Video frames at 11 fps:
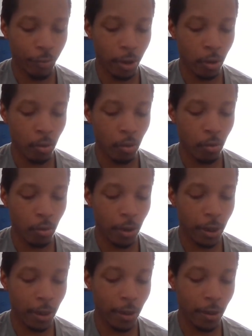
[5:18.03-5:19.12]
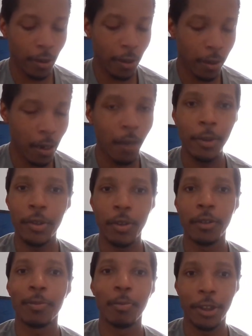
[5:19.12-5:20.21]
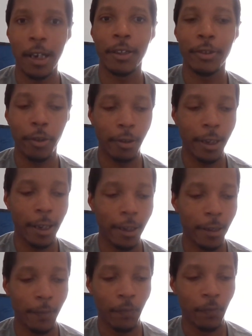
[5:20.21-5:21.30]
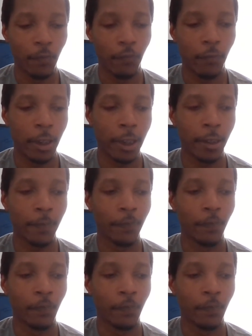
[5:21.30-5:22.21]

So Thomas starts massaging her neck, right?